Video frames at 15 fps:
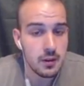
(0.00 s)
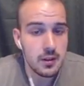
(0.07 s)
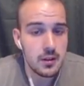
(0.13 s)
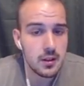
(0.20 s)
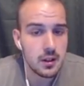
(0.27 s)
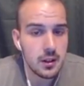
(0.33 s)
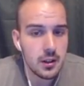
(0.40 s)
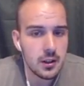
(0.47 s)

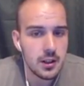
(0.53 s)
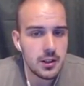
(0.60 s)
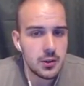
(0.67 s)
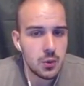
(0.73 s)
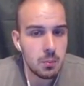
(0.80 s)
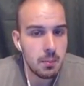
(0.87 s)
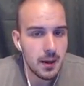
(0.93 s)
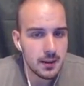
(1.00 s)
early
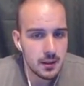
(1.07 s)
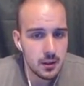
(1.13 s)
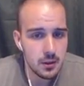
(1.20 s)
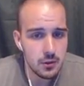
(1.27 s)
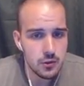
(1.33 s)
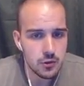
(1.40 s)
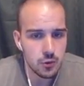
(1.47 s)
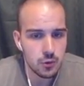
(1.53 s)
to beta,
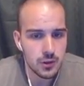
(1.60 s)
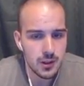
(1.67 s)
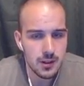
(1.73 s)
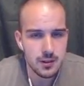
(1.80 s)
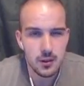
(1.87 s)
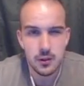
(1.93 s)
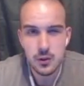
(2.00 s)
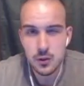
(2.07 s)
so
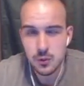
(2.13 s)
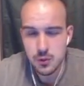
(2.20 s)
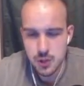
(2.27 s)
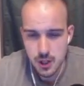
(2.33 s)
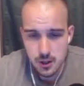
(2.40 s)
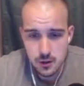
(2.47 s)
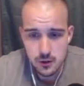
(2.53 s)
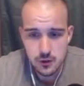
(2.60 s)
things are due to
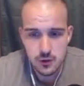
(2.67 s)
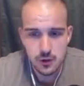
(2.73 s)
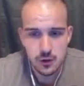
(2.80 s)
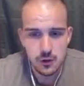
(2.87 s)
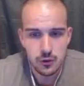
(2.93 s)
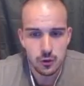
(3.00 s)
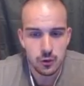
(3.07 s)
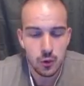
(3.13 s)
change.
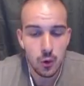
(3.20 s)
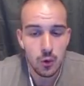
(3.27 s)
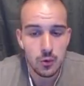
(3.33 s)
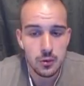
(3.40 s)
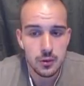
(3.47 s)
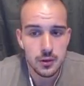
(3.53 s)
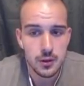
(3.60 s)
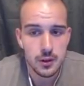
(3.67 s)
So
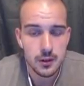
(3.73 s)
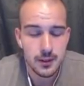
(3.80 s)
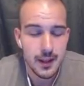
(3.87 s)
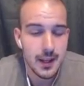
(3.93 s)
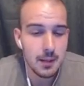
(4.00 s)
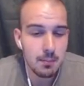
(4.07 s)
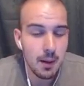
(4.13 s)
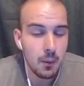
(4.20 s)
don't
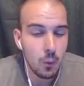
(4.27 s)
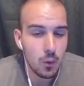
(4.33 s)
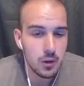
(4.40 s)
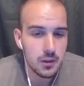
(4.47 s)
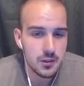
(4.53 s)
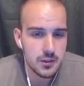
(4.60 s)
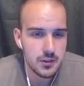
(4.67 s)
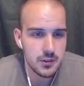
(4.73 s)
take my
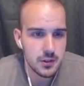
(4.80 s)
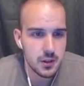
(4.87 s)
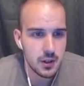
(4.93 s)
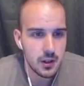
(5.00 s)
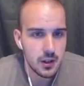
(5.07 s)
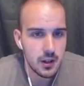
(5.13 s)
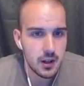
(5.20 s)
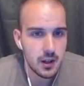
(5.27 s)
words
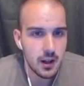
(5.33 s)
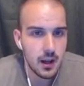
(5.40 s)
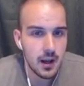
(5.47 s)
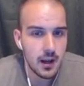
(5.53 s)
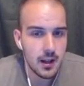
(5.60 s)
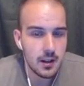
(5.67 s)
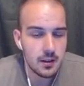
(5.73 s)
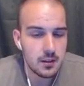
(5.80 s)

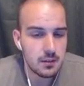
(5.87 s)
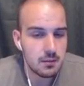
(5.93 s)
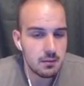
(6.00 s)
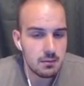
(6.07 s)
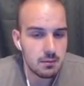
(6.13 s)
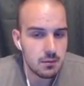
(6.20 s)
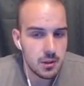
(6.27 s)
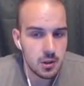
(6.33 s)

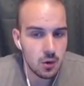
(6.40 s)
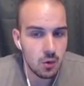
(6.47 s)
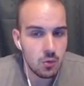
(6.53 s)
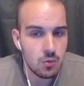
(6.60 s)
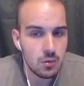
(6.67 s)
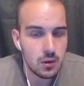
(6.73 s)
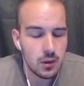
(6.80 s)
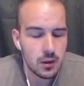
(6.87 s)
and, you know,
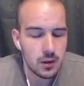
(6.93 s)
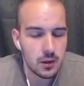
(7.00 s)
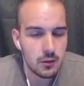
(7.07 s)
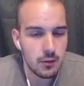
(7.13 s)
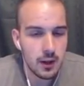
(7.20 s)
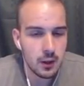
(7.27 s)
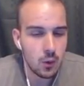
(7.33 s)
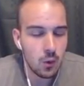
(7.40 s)

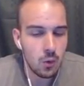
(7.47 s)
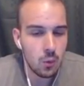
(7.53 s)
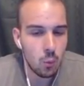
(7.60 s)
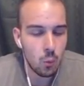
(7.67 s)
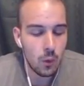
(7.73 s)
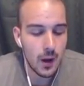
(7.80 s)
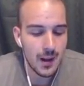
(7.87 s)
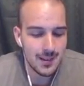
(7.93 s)
follow
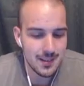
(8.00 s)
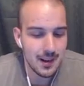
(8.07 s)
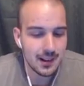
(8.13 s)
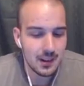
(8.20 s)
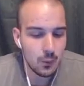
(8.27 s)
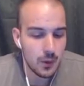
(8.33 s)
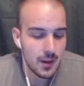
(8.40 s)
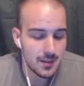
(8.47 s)

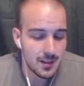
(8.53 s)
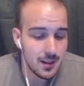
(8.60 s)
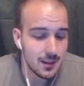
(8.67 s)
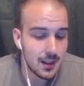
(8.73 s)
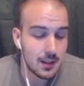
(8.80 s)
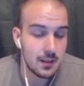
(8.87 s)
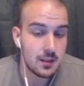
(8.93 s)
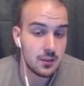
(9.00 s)
exactly what I say.
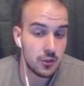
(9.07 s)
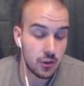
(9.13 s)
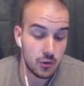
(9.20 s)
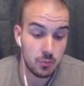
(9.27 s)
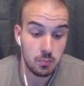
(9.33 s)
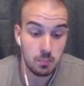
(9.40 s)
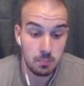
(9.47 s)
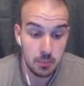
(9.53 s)
That is
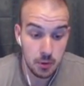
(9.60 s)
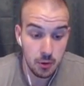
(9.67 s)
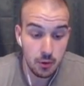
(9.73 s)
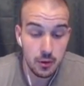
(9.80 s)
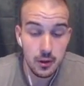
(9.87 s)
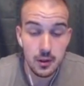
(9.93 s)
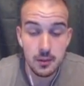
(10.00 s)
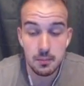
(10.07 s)
just
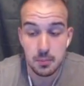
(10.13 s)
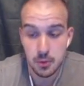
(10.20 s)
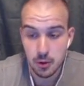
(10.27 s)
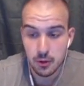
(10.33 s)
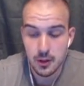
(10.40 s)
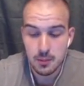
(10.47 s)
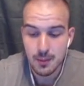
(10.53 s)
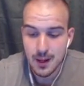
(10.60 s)

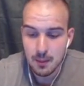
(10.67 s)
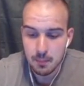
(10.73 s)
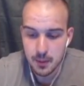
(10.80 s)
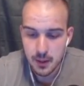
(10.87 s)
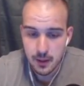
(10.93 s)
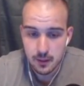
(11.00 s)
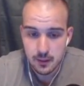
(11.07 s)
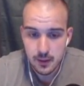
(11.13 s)
purely my
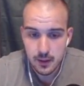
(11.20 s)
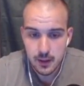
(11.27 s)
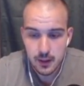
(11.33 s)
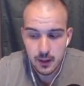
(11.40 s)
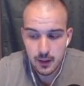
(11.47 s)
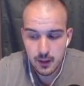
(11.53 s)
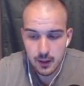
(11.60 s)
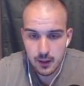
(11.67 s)
opinion,
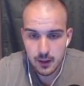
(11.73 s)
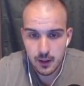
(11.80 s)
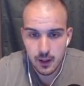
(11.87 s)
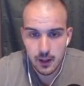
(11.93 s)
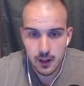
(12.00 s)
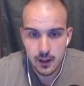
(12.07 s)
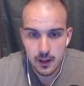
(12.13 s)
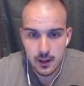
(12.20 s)

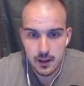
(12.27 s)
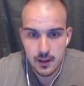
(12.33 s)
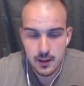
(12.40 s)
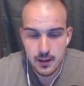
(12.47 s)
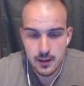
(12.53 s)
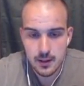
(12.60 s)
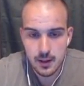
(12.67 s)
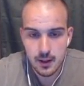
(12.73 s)

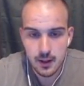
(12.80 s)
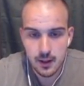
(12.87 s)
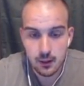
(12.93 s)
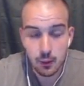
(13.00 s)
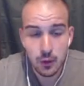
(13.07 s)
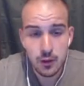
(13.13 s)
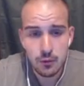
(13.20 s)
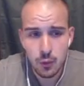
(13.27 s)
and
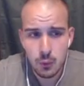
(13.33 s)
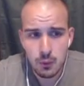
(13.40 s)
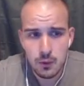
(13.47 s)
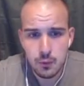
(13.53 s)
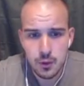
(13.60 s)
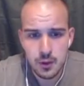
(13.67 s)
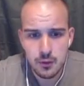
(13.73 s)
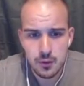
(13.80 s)
looking forward
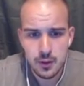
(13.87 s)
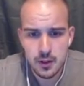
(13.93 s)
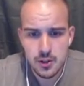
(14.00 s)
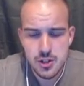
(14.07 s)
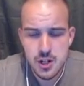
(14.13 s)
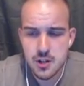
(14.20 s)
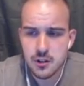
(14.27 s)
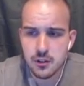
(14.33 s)
for the further
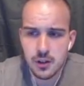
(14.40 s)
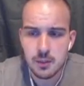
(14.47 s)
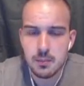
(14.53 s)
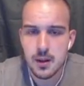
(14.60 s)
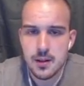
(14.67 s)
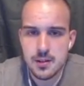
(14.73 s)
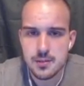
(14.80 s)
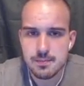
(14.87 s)
changes and updates.